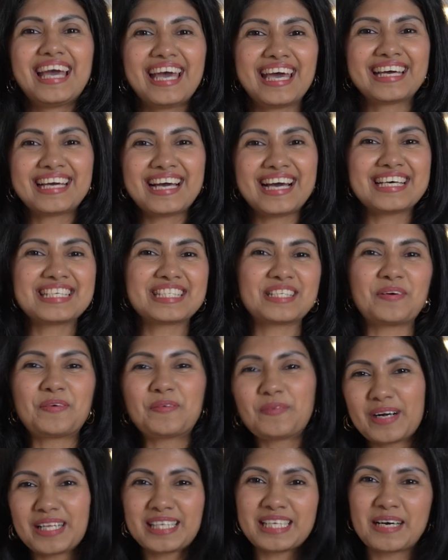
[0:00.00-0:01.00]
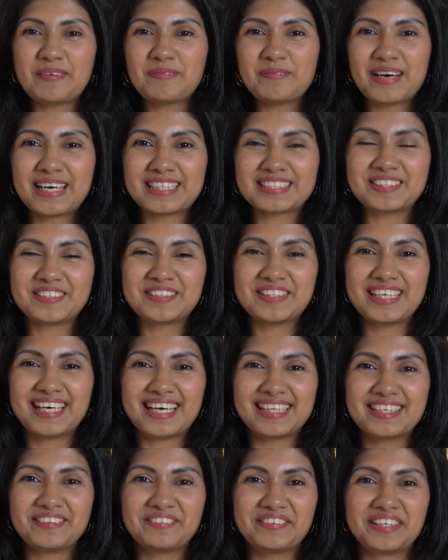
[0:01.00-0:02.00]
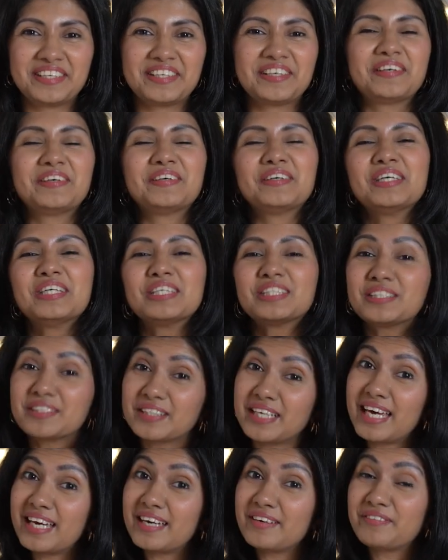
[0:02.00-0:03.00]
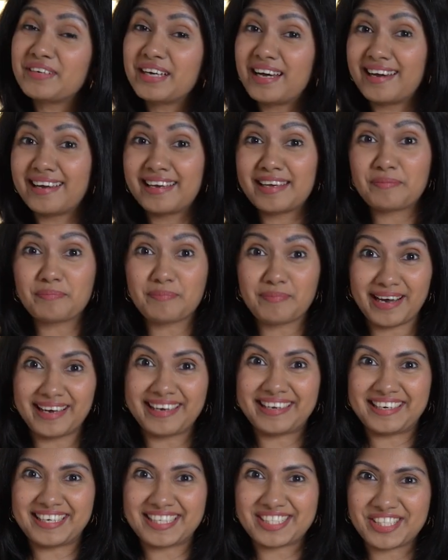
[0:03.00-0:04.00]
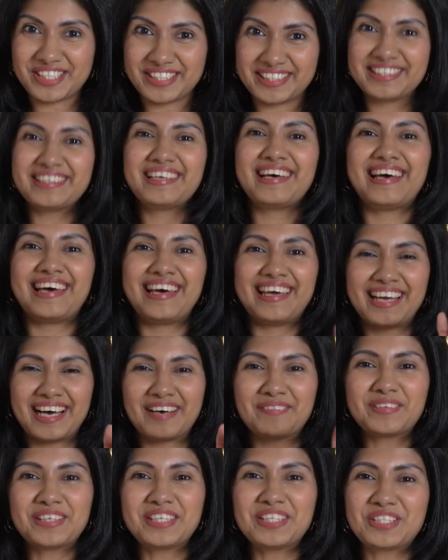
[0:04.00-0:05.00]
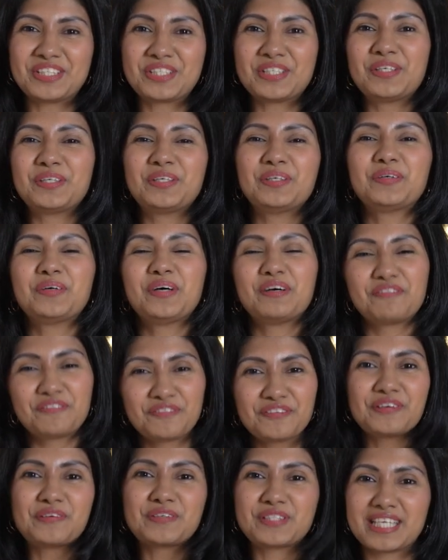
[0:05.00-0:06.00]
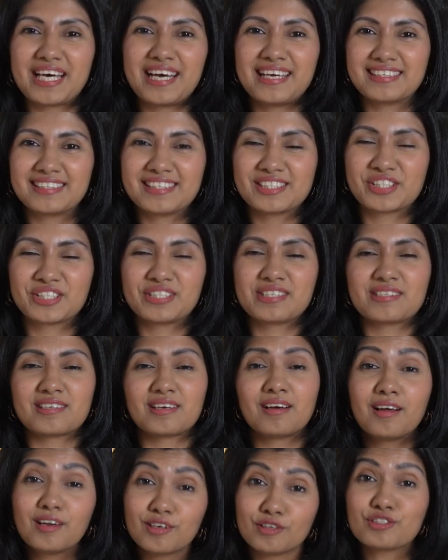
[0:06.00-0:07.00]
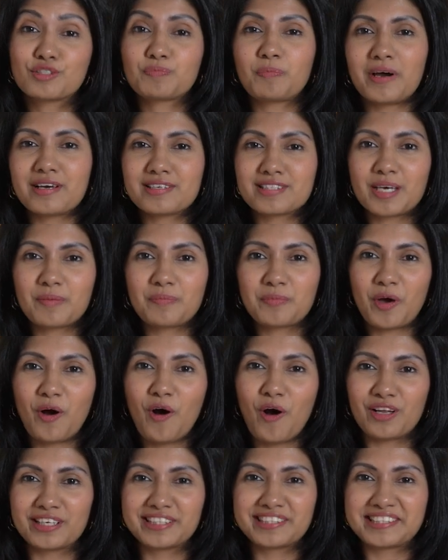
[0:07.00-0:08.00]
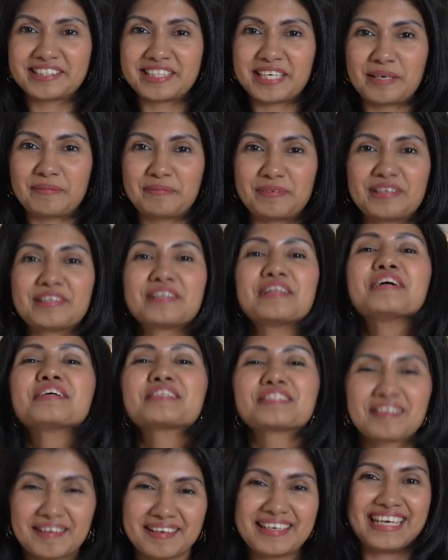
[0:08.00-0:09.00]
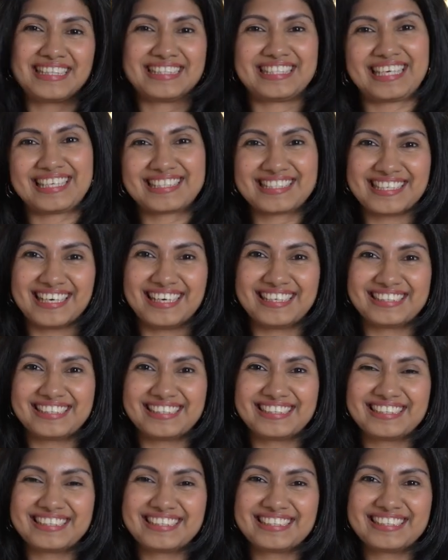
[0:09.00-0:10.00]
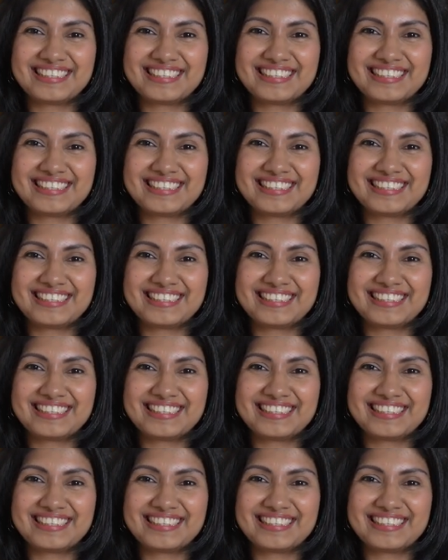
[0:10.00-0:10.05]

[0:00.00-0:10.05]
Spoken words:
Hey guys, welcome back to another video. Today we are in my kitchen and I'm gonna show you a few side dishes to spice up your holiday table. So let's get started.